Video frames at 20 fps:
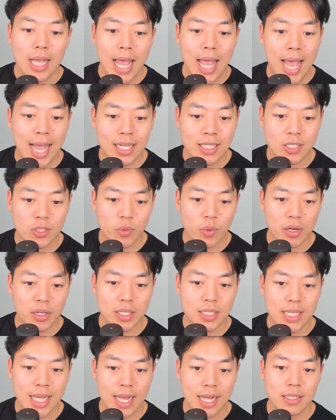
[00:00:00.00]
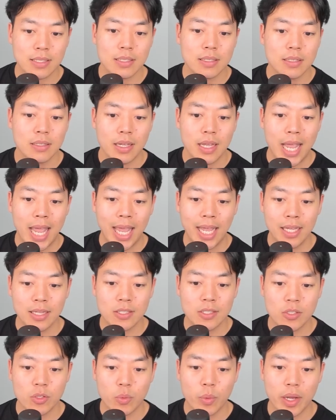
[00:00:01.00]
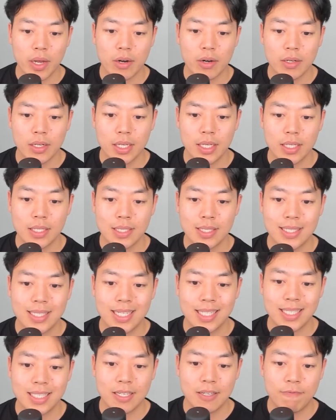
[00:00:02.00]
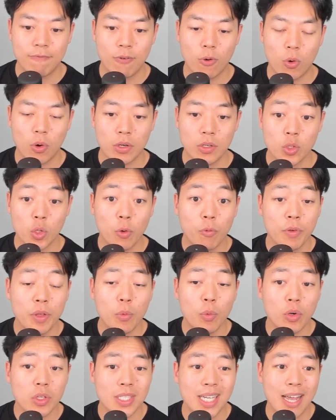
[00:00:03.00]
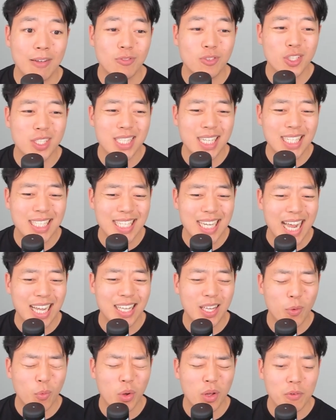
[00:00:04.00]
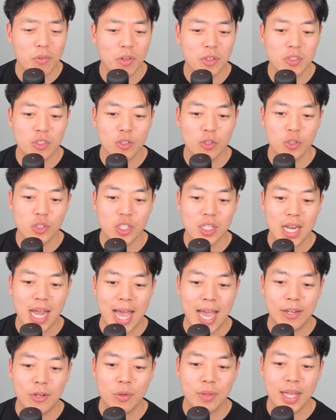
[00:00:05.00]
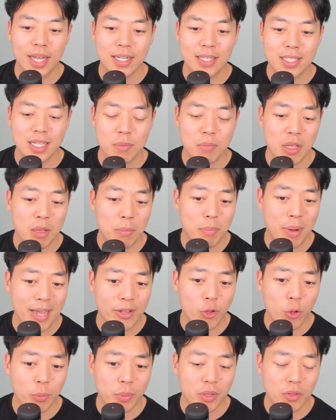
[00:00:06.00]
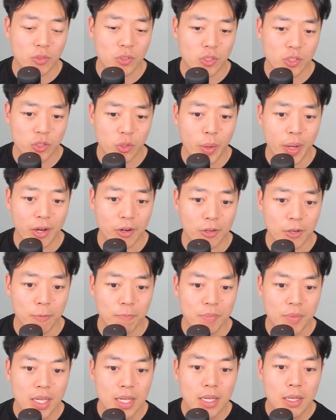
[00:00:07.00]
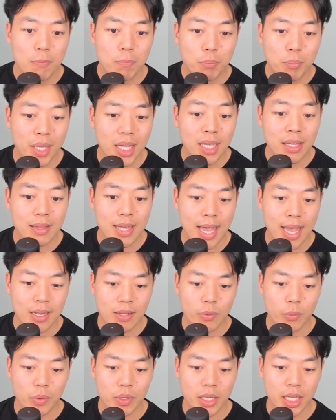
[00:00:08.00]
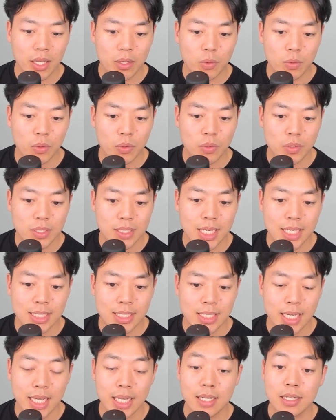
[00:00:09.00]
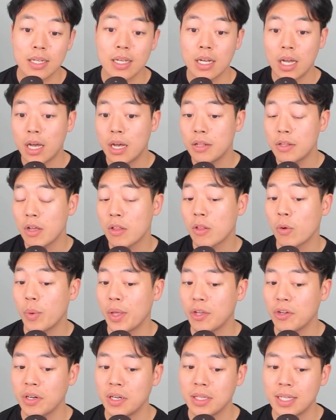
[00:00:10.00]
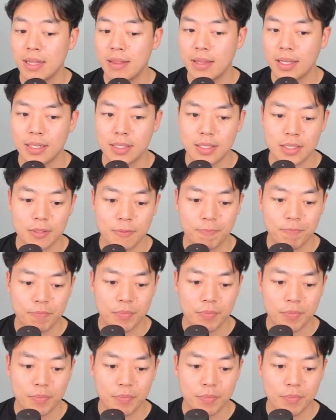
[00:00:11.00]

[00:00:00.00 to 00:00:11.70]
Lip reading: X squared is x, 8 squared is 64. So if we were to have just exactly one real solution, I know that it's going to be a binomial squared. B then will equal 16. Another way you could have done this.